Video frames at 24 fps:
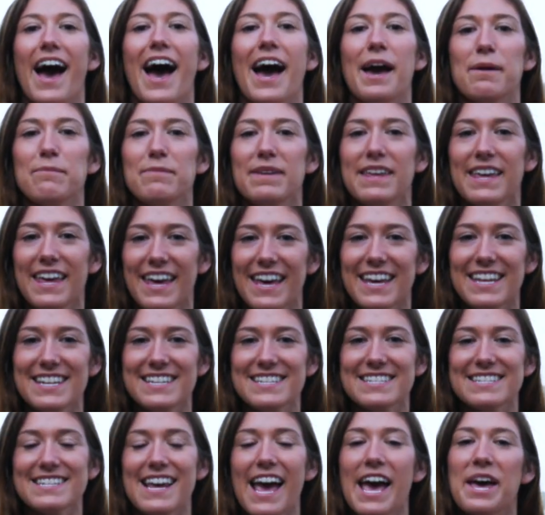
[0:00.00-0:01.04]
I'm
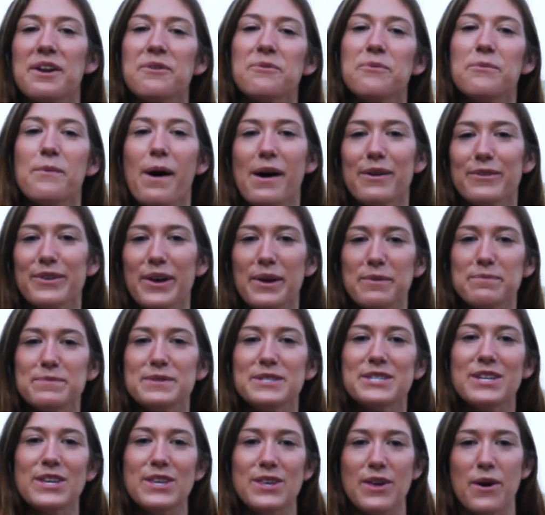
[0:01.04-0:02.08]
Kit, and welcome
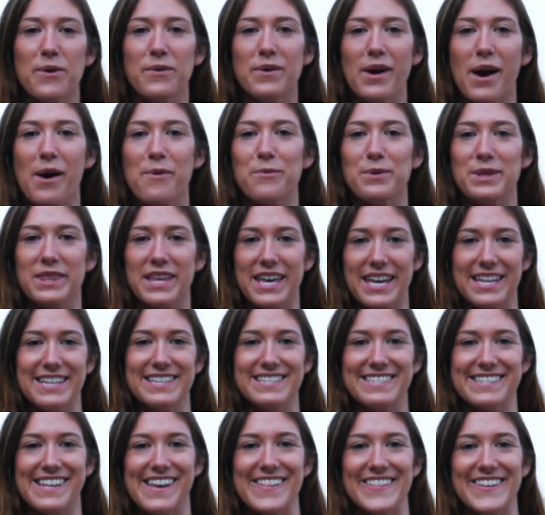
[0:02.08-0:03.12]
to Yoga with Kit
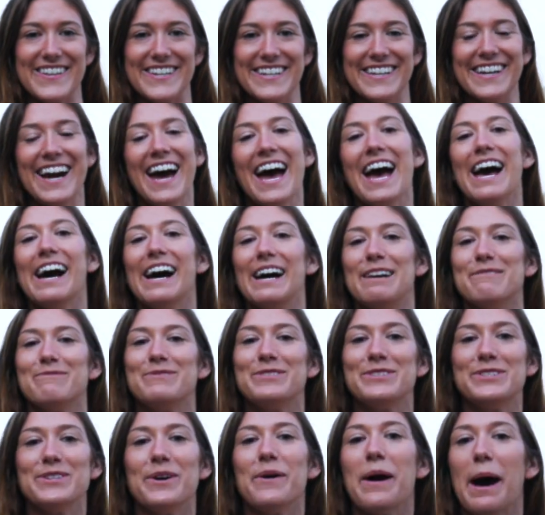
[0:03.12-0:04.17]
Souther. I'm
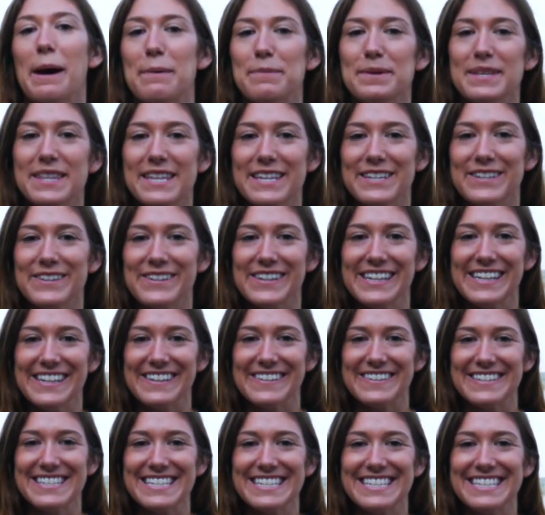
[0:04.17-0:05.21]
so happy that you're
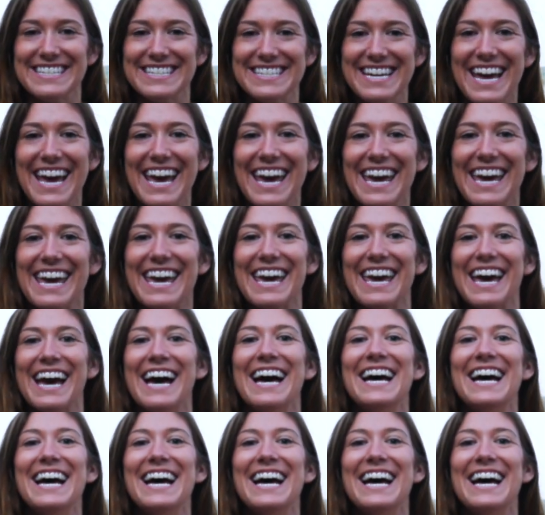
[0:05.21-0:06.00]
here today.